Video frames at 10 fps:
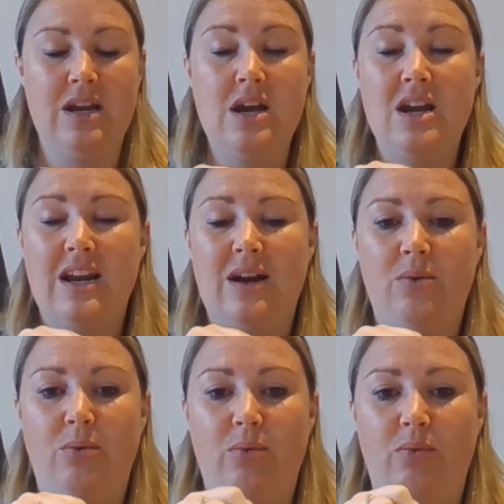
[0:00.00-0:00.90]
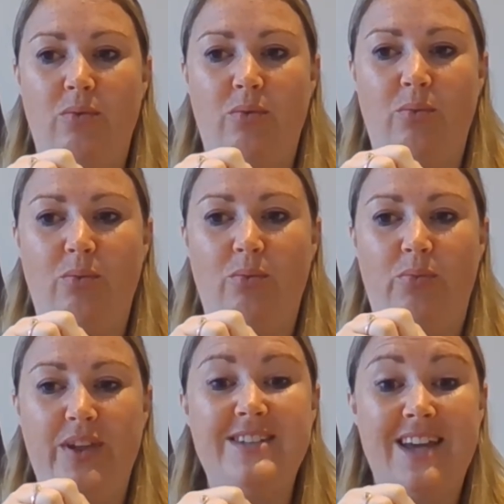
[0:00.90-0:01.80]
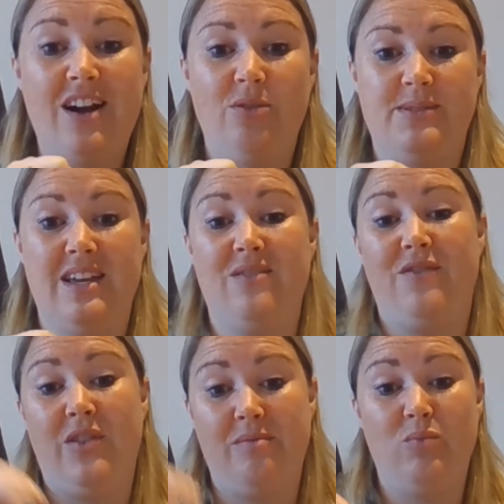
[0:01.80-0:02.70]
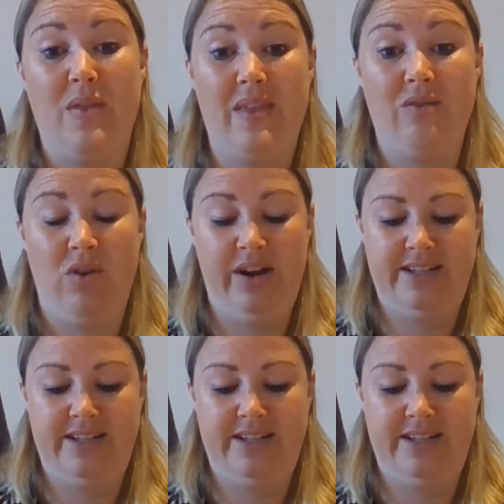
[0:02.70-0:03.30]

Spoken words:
Now this helps then for them when they write it.